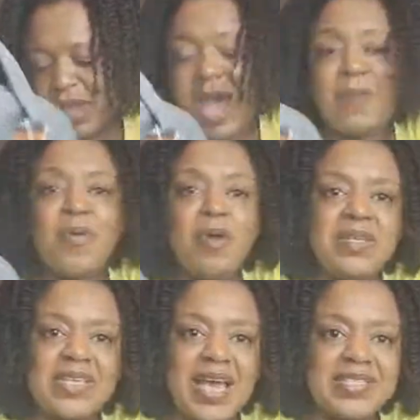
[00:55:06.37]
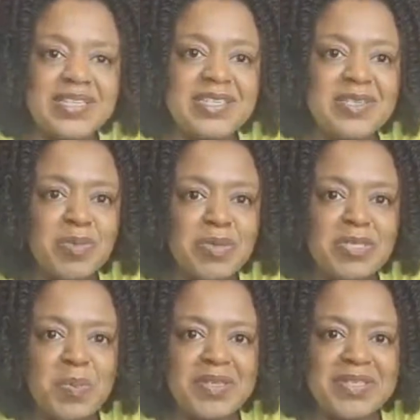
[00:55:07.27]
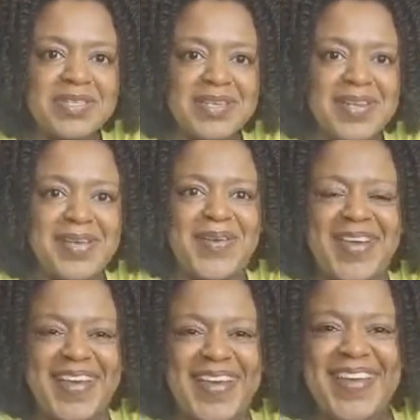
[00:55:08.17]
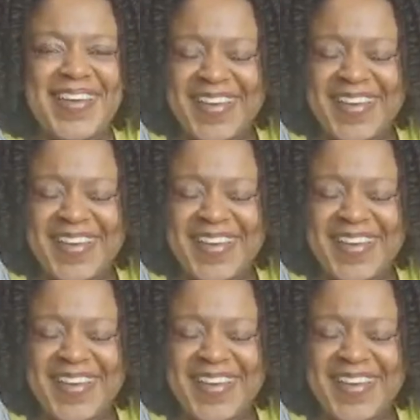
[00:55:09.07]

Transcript: I promise guys, this is not sponsored, okay?